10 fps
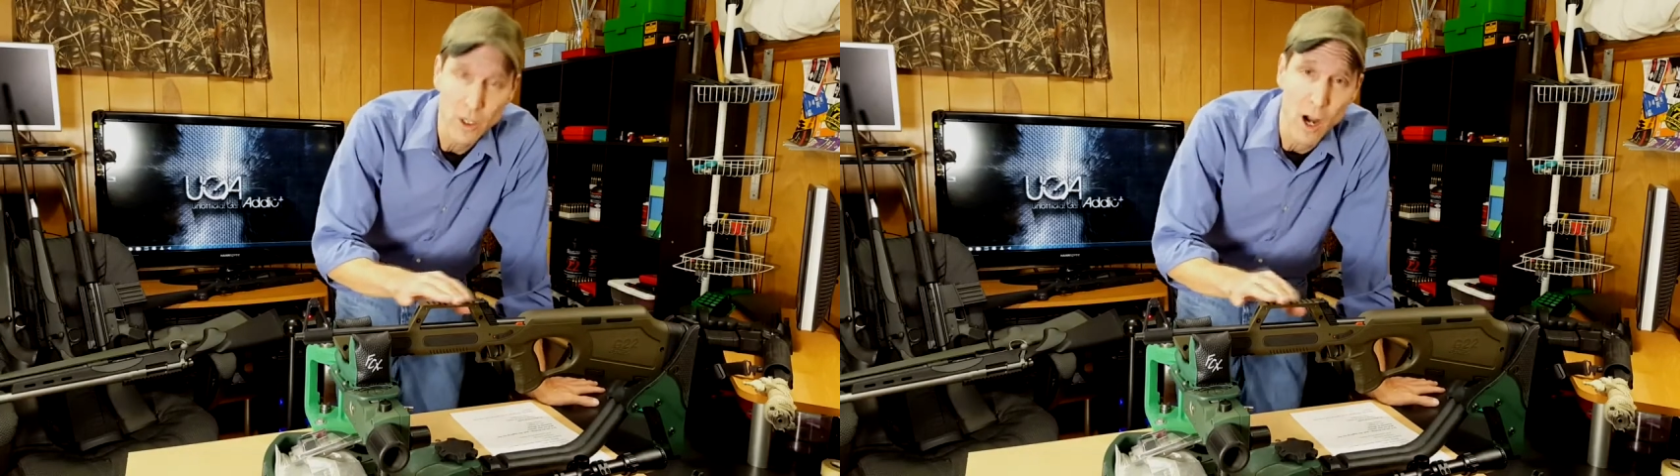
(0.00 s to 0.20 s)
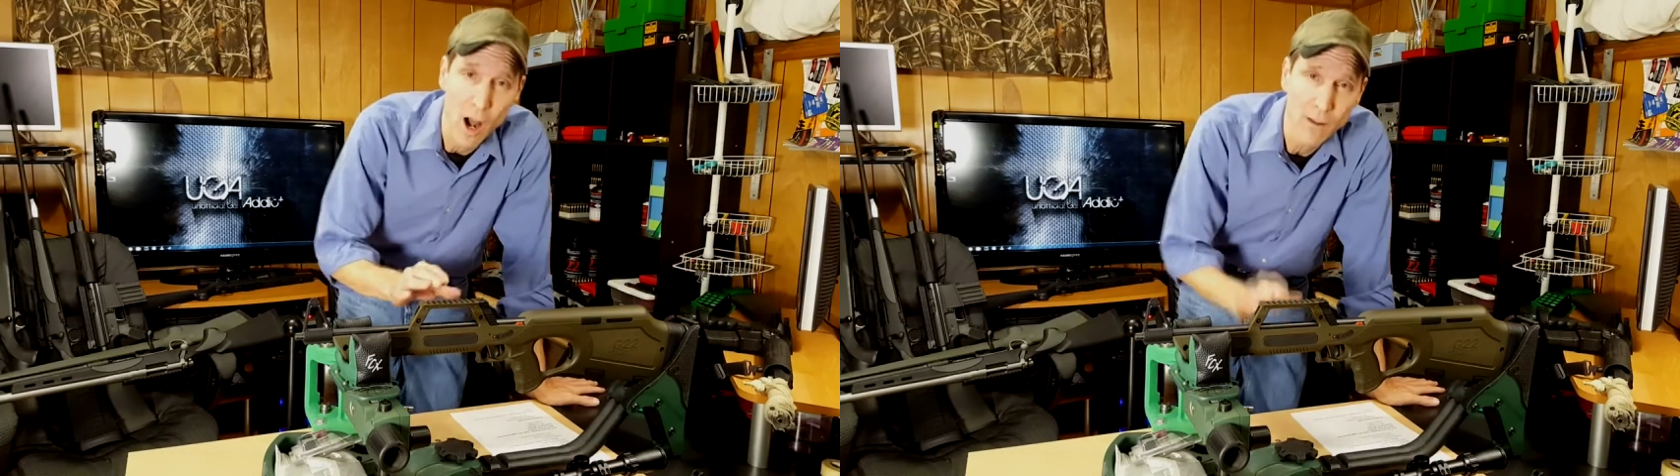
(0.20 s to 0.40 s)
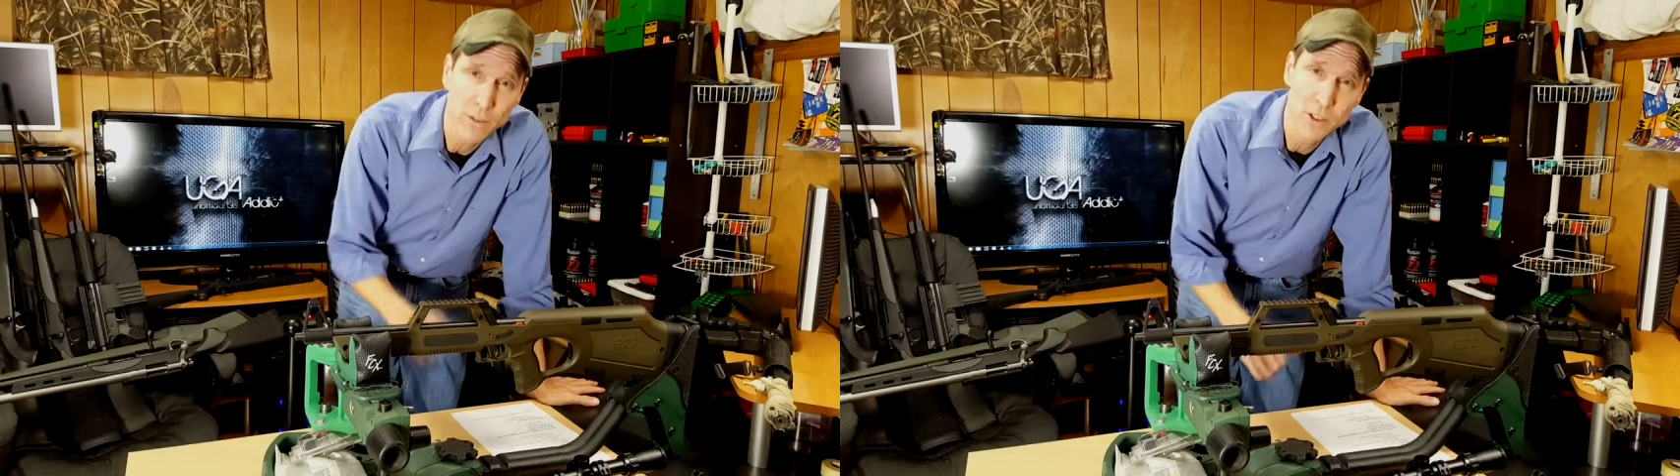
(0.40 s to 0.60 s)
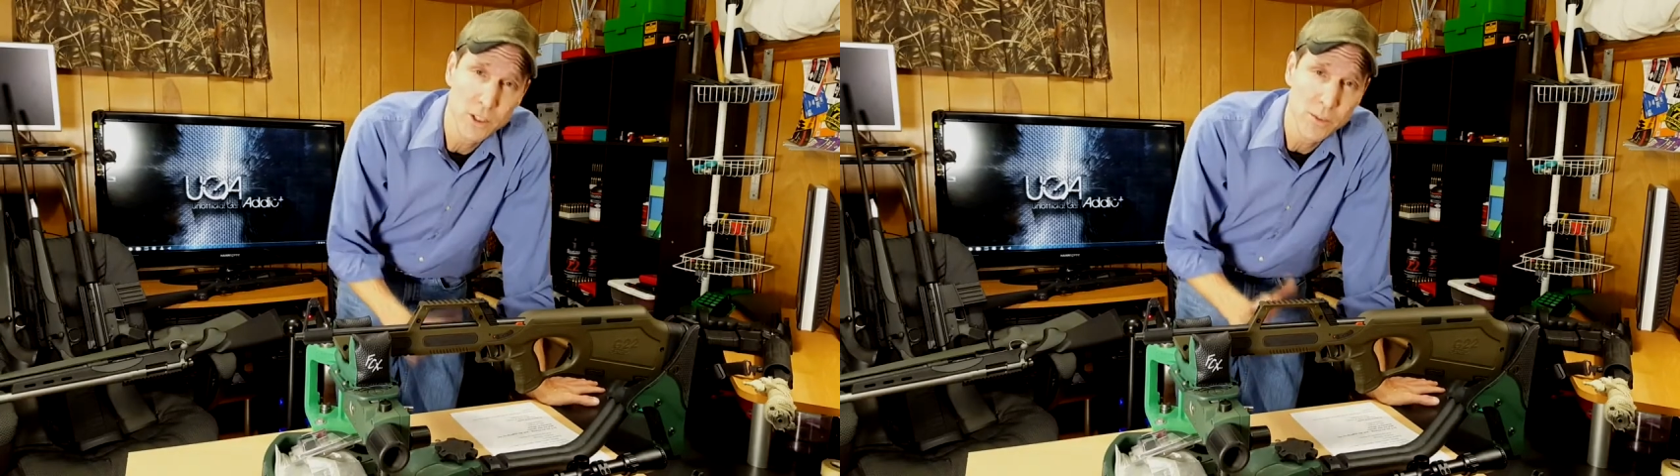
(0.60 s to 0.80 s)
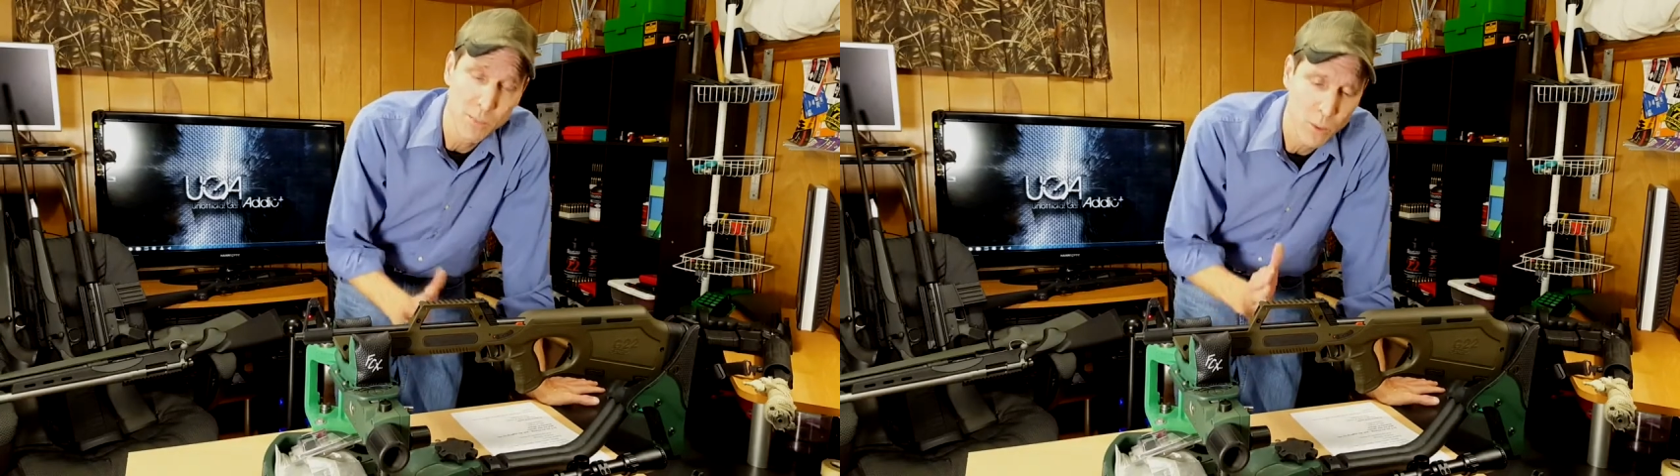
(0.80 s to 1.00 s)
offers
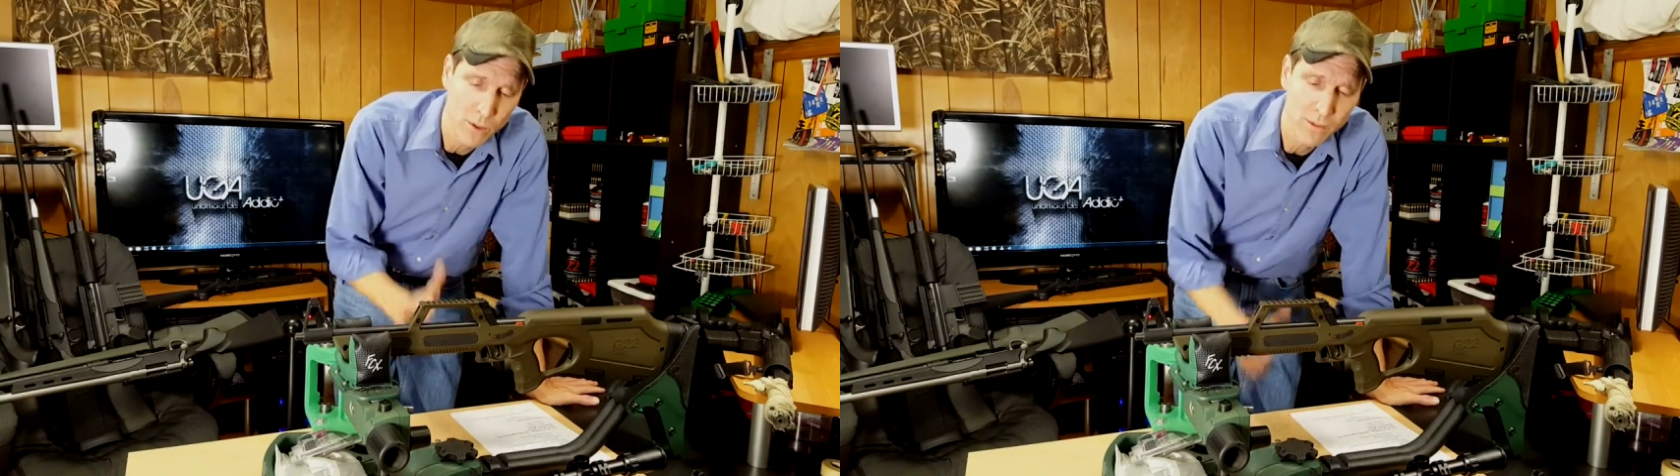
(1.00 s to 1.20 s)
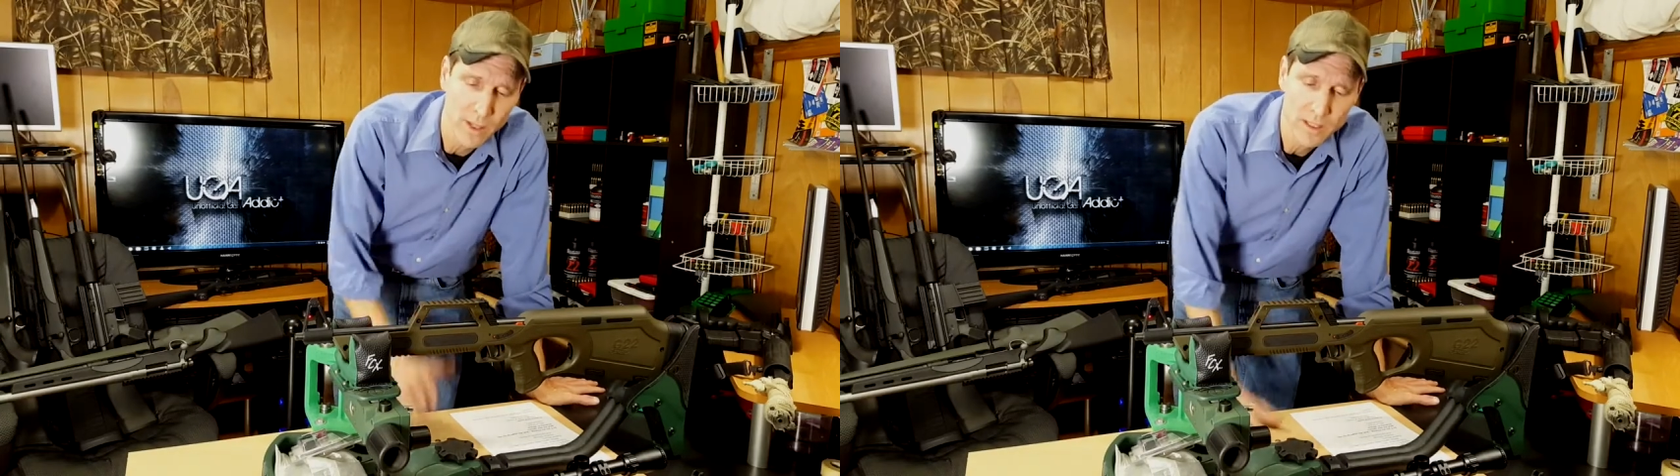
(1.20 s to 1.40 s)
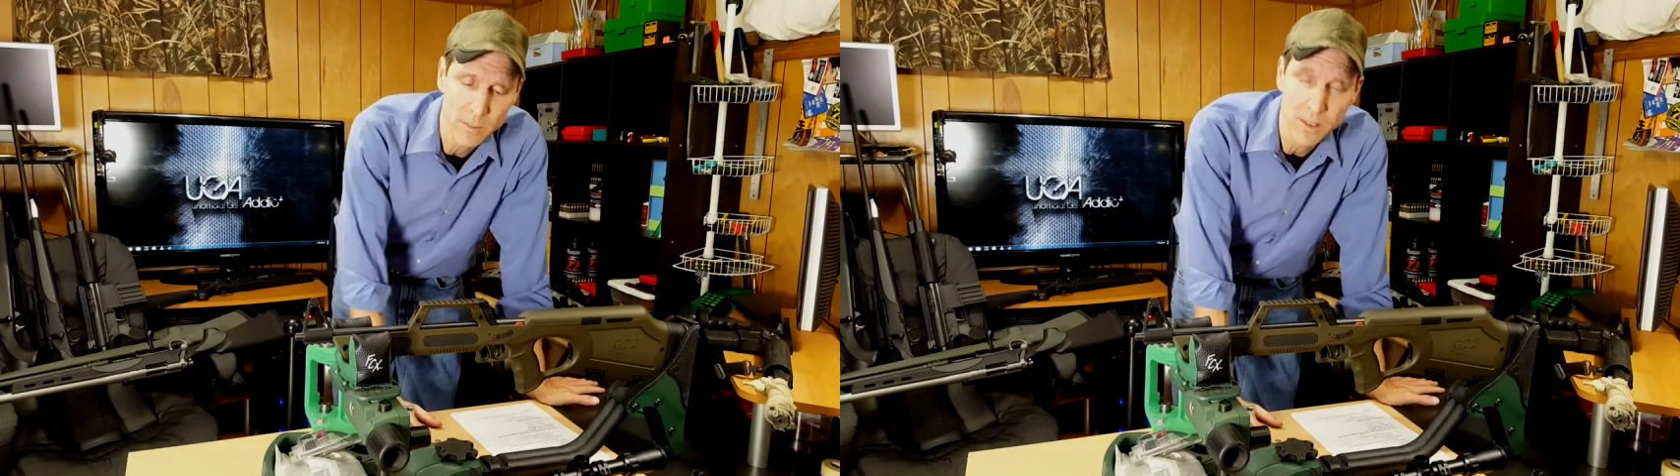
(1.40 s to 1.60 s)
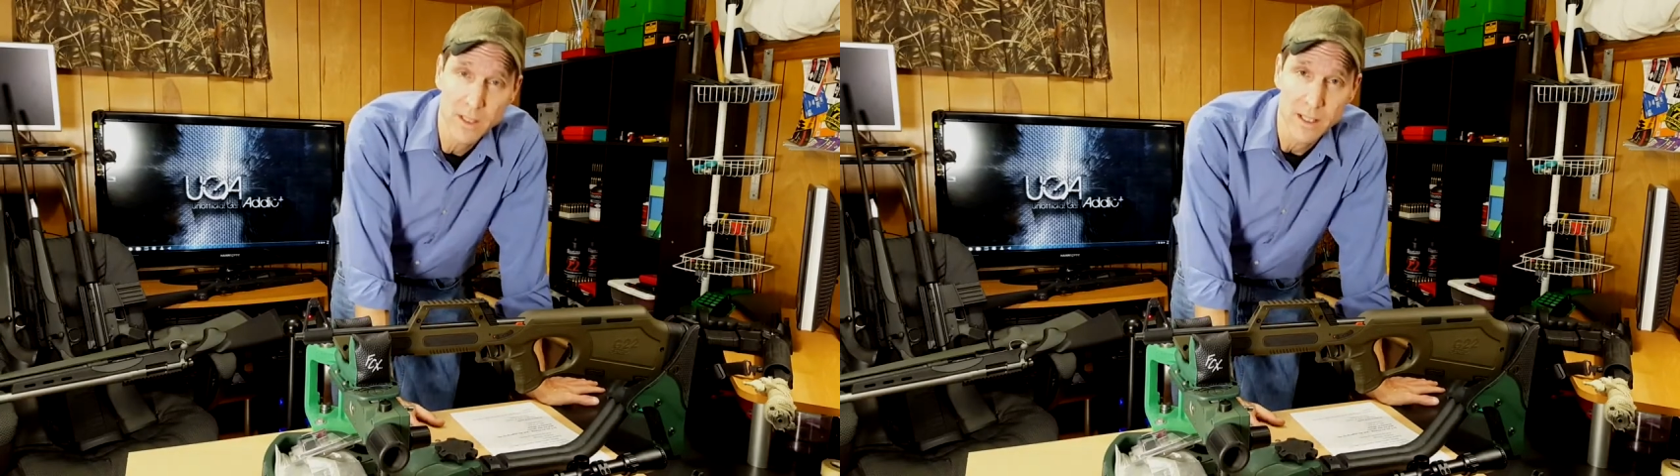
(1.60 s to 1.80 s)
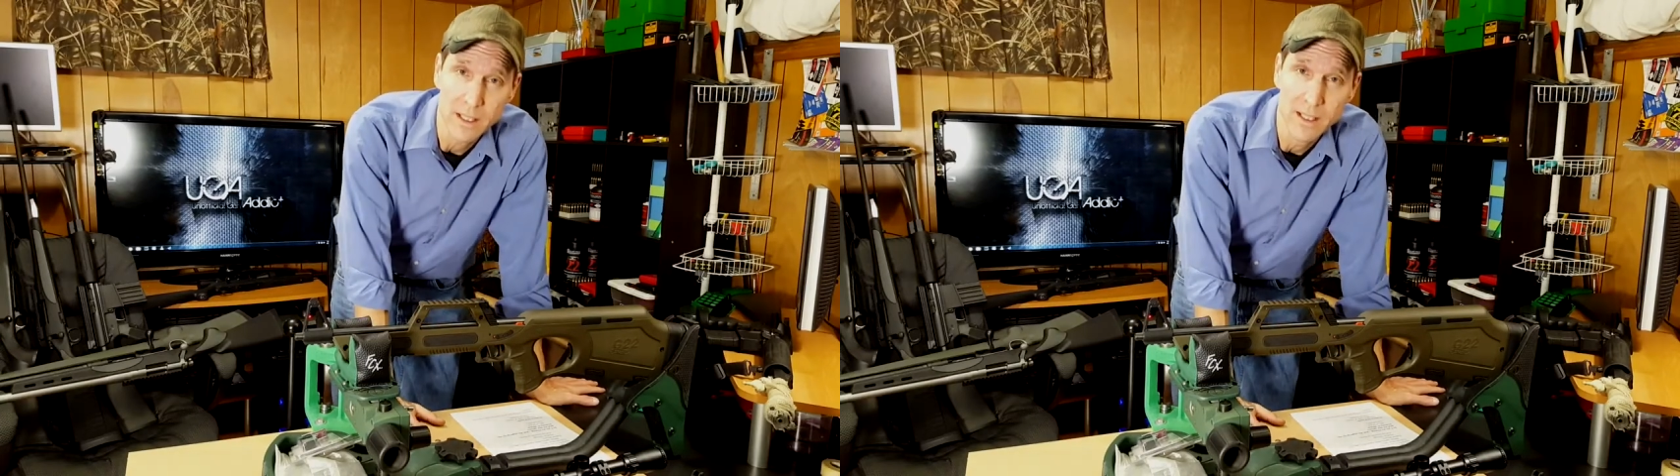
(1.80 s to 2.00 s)
you more
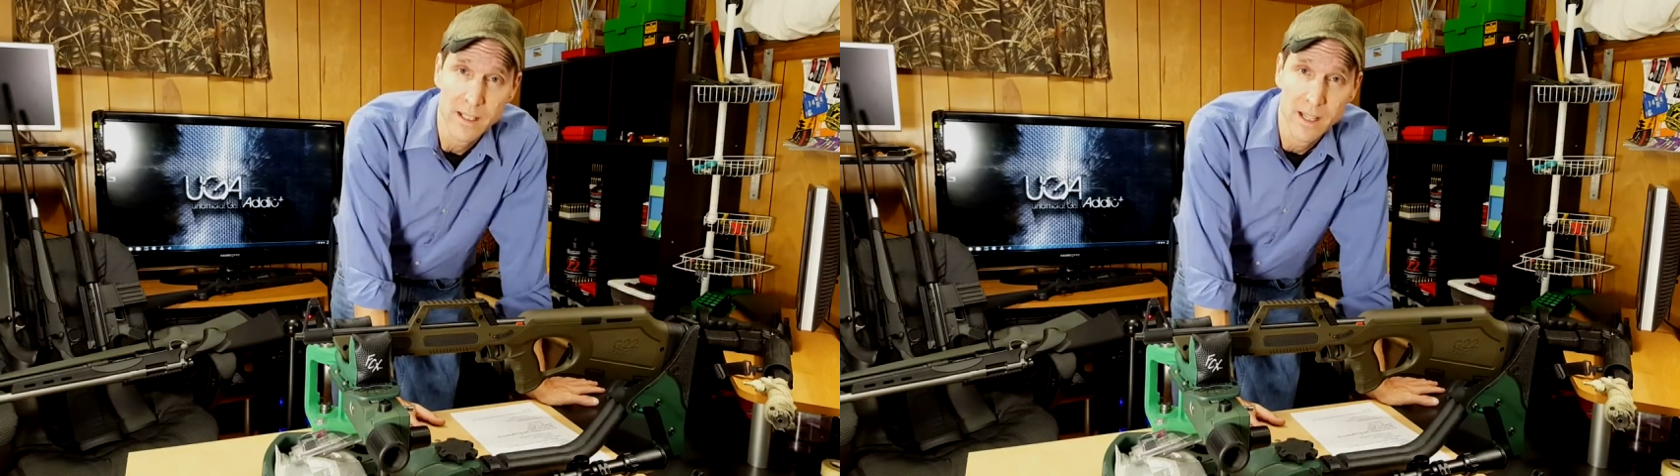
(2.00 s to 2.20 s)
flexibility